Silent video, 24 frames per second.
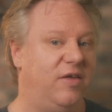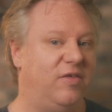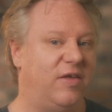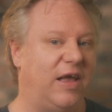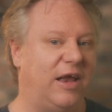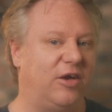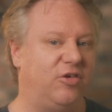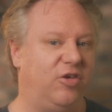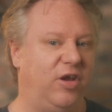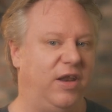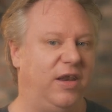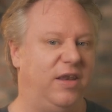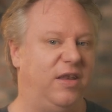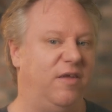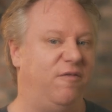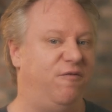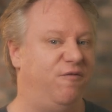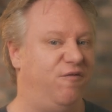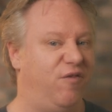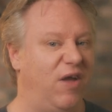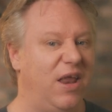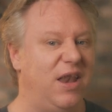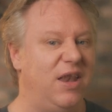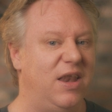is actually
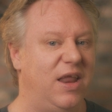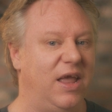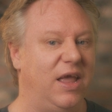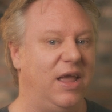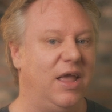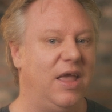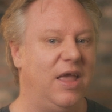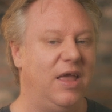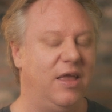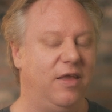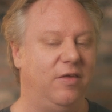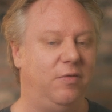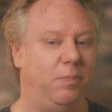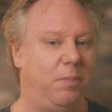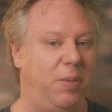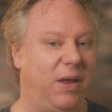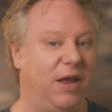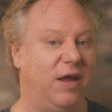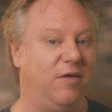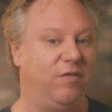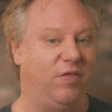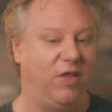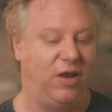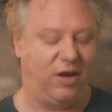defending his
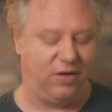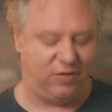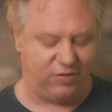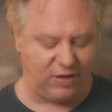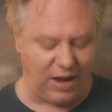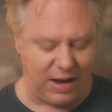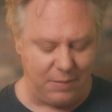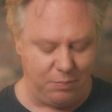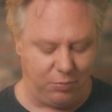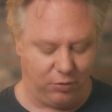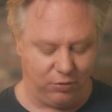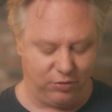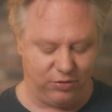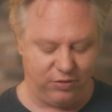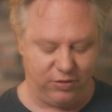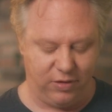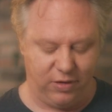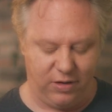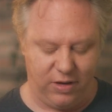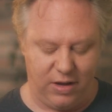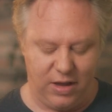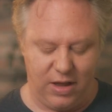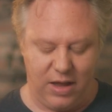pick of the disciples.